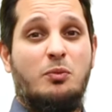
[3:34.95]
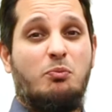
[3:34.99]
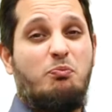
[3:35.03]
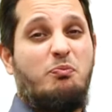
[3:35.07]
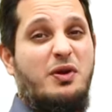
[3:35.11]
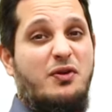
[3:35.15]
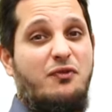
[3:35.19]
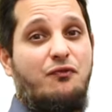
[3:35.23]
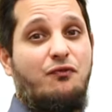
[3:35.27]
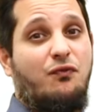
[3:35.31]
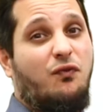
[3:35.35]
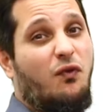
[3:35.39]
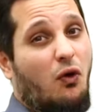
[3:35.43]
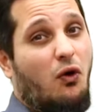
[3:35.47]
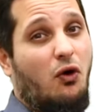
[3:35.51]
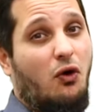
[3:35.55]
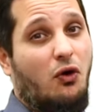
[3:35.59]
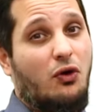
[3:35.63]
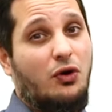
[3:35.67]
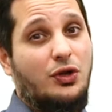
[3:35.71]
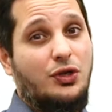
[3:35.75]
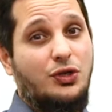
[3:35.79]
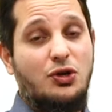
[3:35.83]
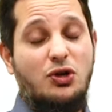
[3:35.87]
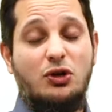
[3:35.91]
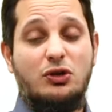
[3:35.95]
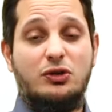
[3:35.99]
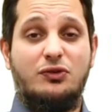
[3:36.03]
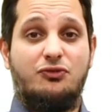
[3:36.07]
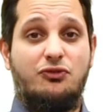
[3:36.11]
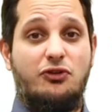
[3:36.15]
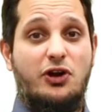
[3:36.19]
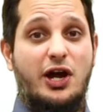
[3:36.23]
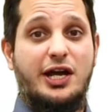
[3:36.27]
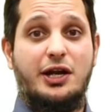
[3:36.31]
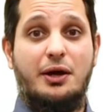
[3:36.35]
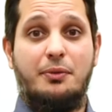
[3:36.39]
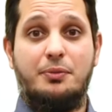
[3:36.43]
before you're gonna
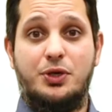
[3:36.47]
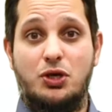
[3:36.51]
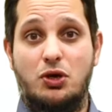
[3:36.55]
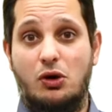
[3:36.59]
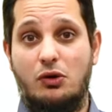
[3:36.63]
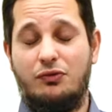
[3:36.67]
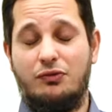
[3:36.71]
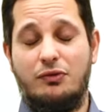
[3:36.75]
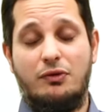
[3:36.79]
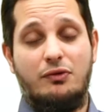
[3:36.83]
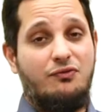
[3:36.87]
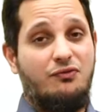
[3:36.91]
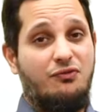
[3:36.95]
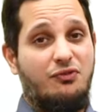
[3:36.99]
write up the offer.